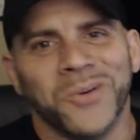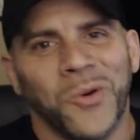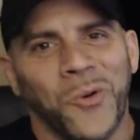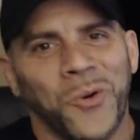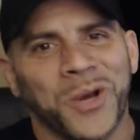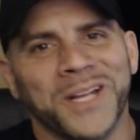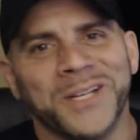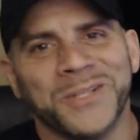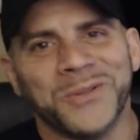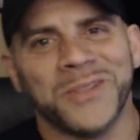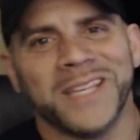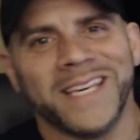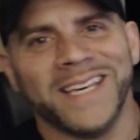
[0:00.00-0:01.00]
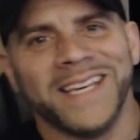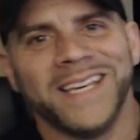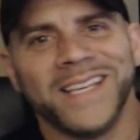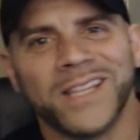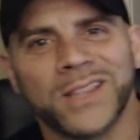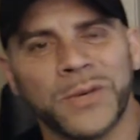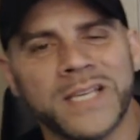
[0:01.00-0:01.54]
We're going to do the
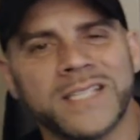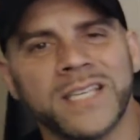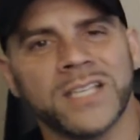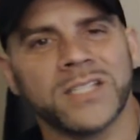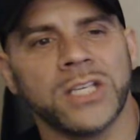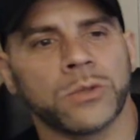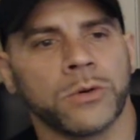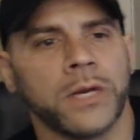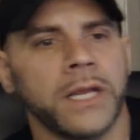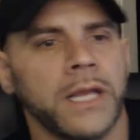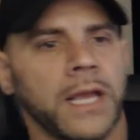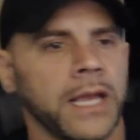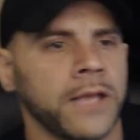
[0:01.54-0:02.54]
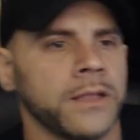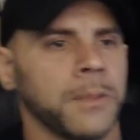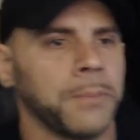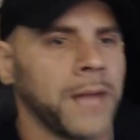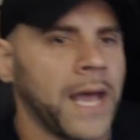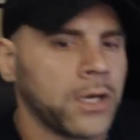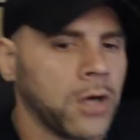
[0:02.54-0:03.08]
363 in the
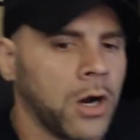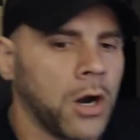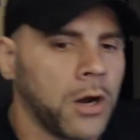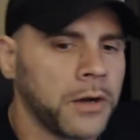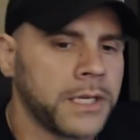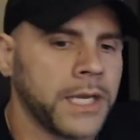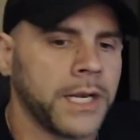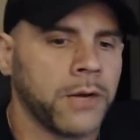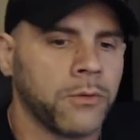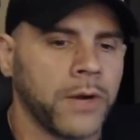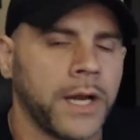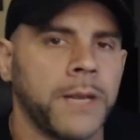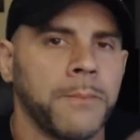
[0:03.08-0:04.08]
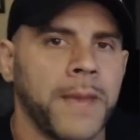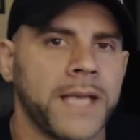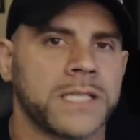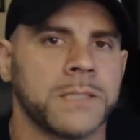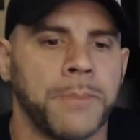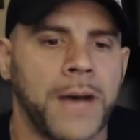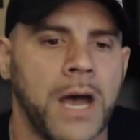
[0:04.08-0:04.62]
black car, get it ready, make
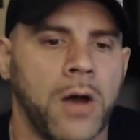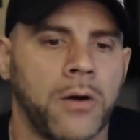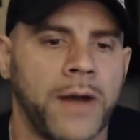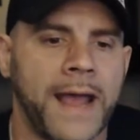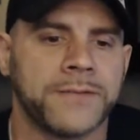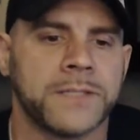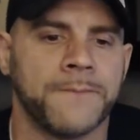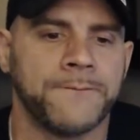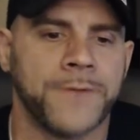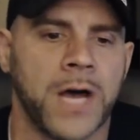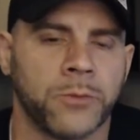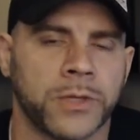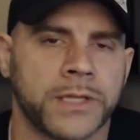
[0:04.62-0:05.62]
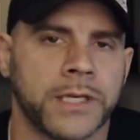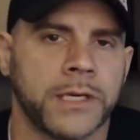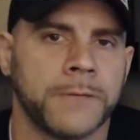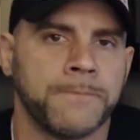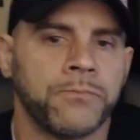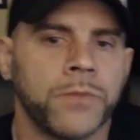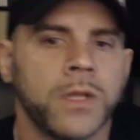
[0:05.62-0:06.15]
some power, have some fun with
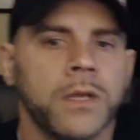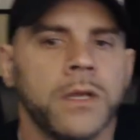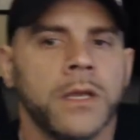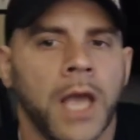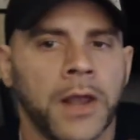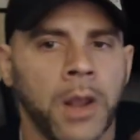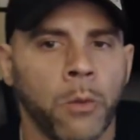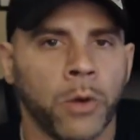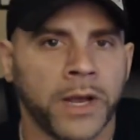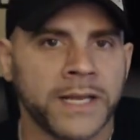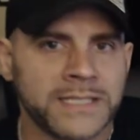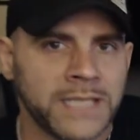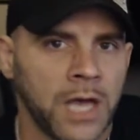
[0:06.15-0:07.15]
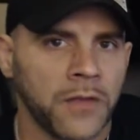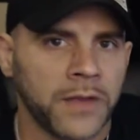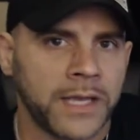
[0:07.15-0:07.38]
it. And then we're going to sell the